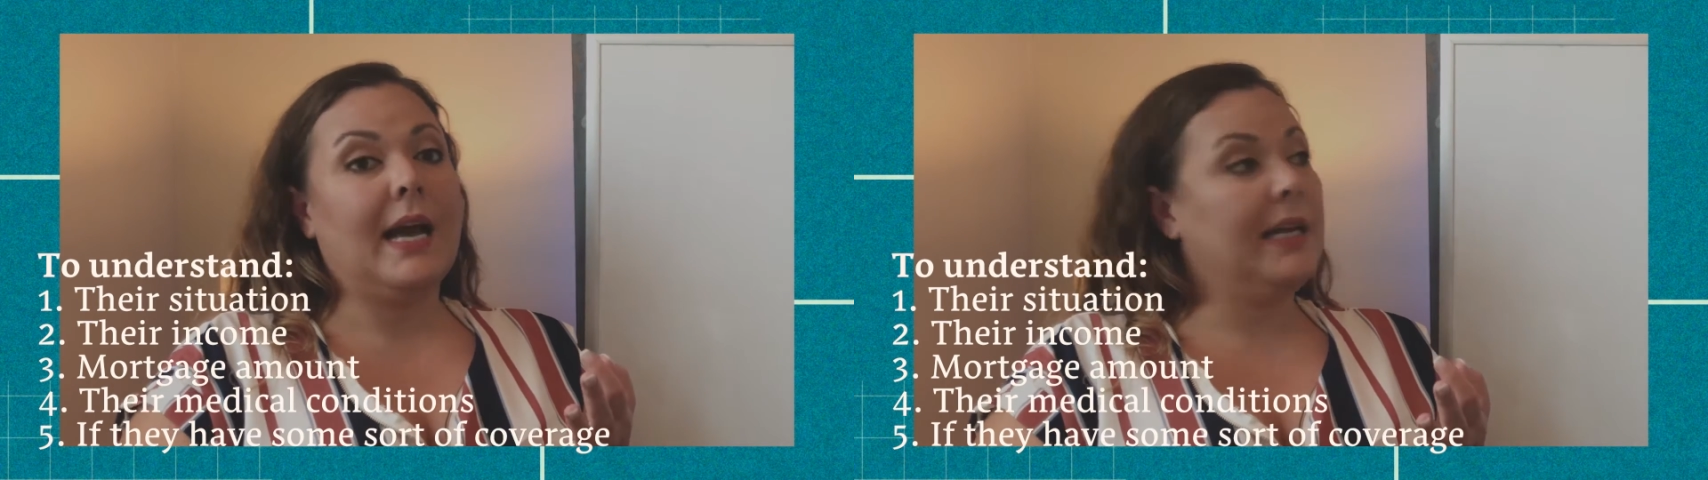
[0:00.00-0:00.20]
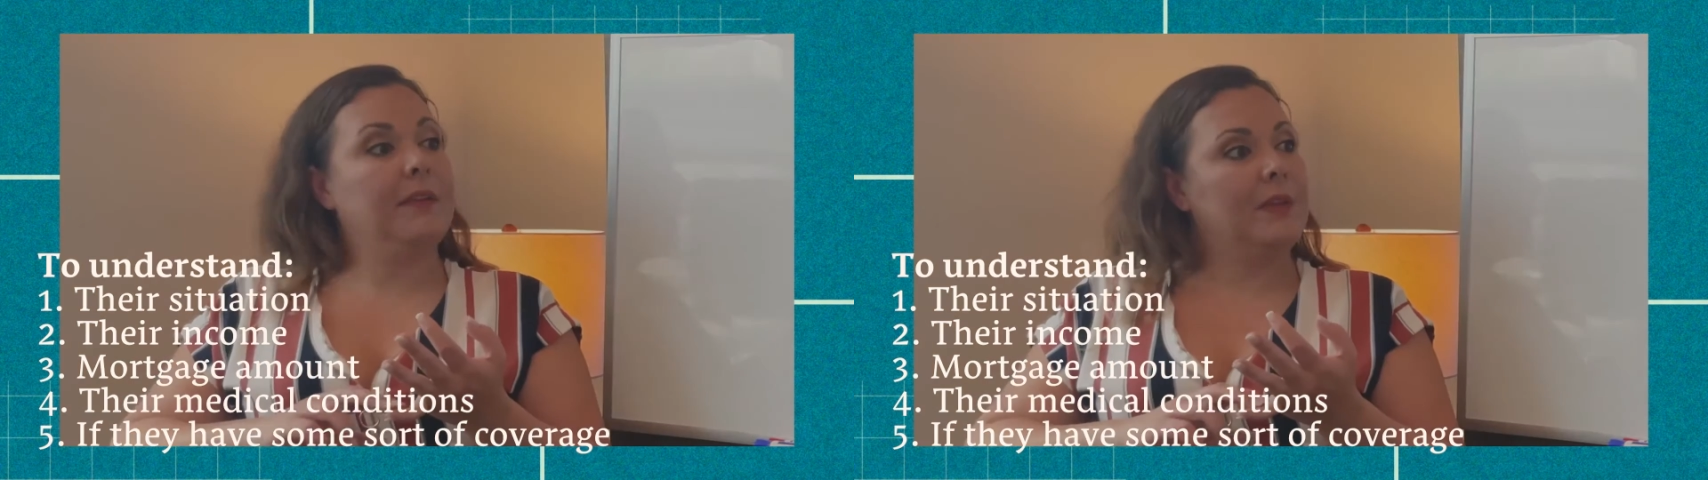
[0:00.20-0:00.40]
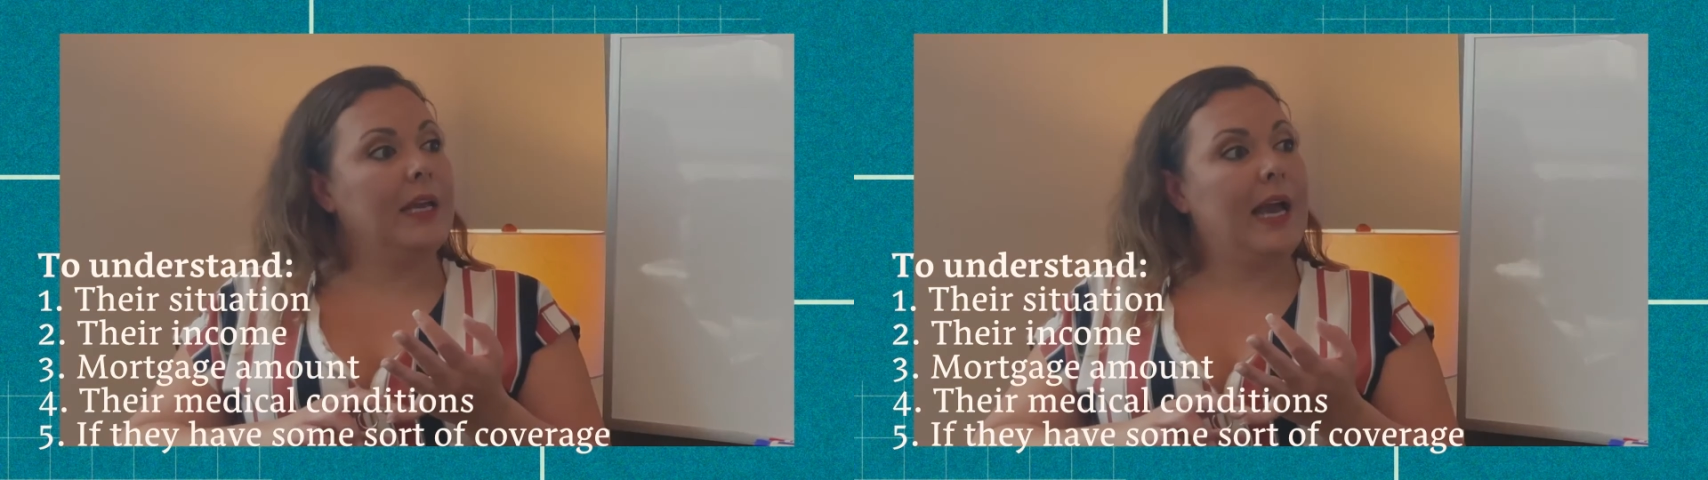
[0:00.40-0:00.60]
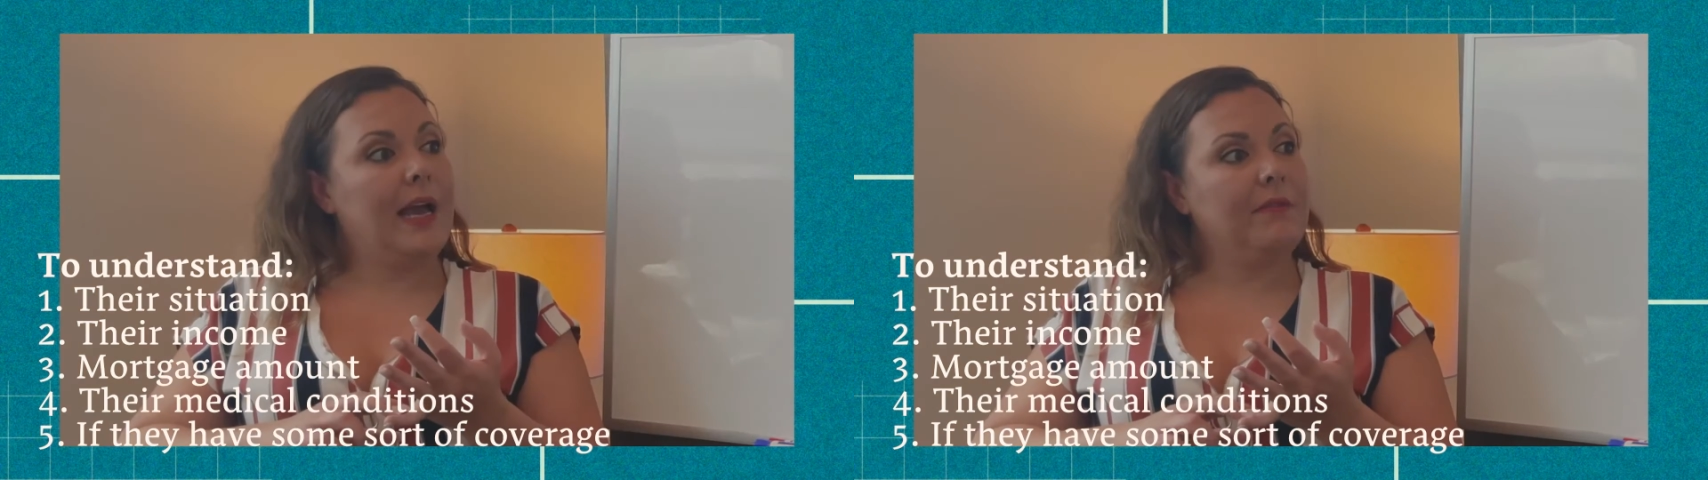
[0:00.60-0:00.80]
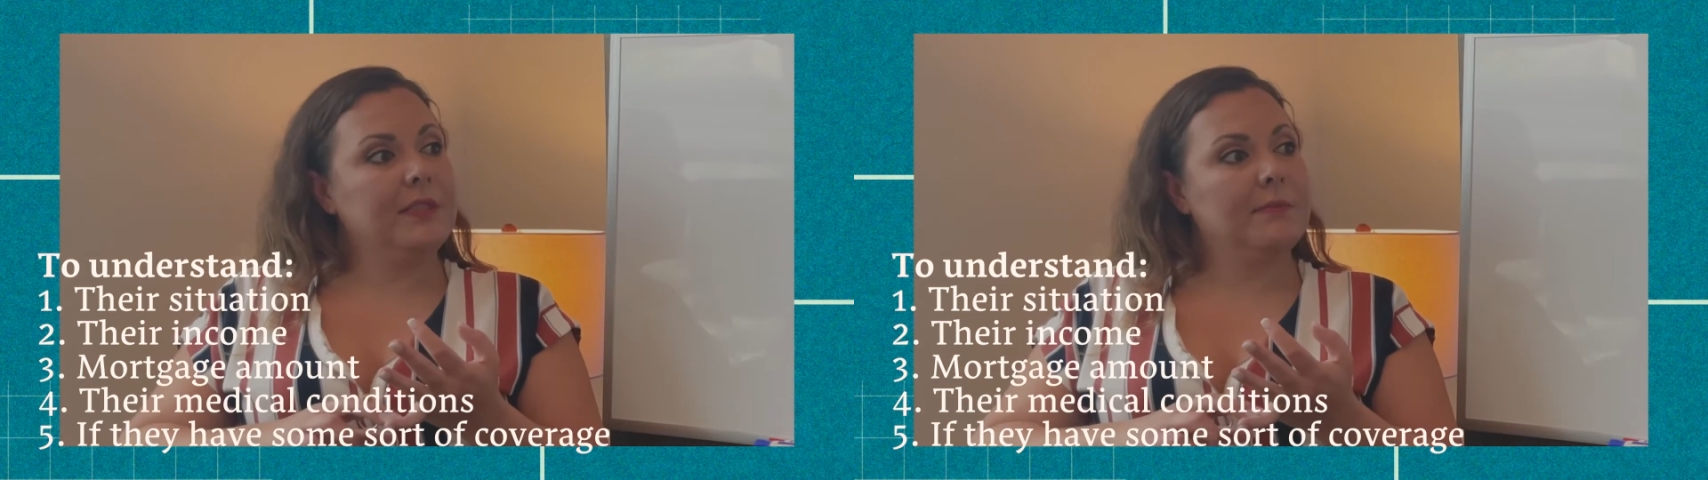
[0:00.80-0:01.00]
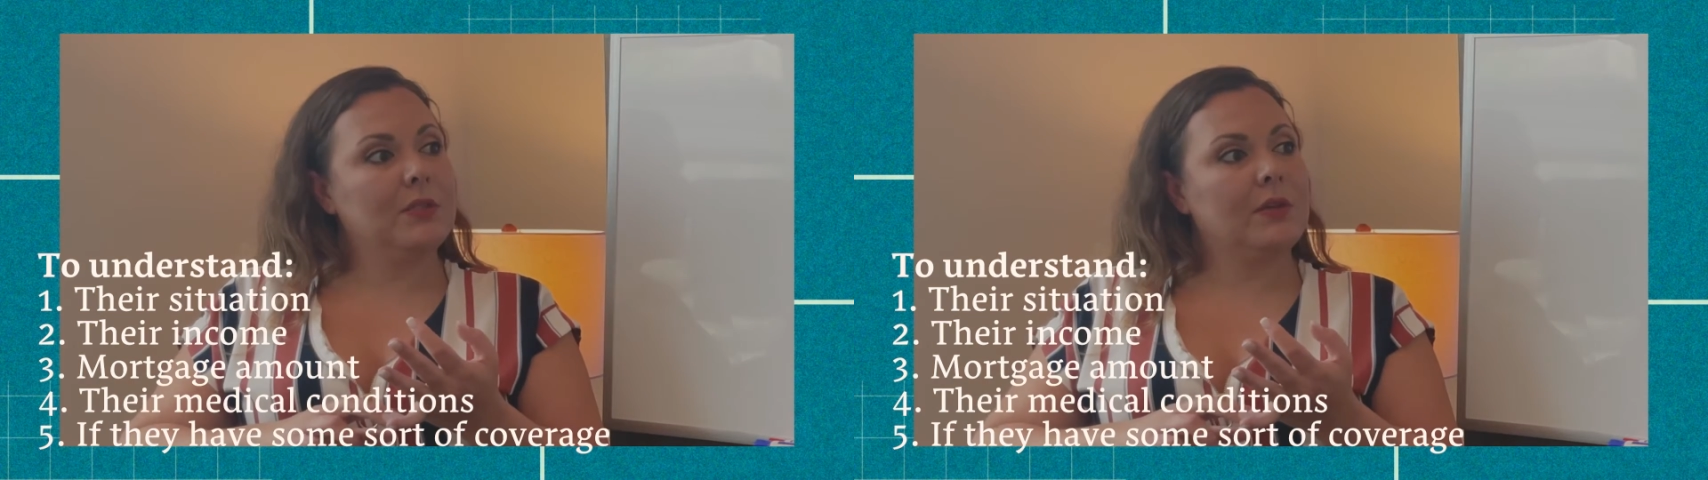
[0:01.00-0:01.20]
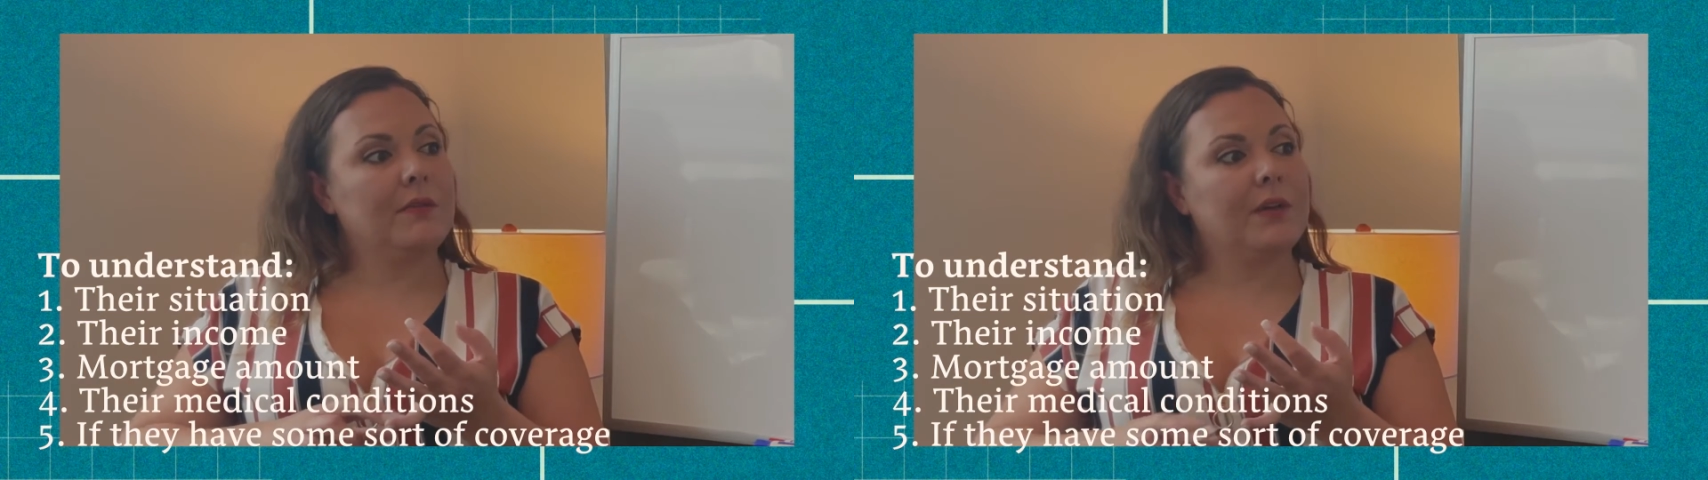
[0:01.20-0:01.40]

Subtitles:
and if they have some sort of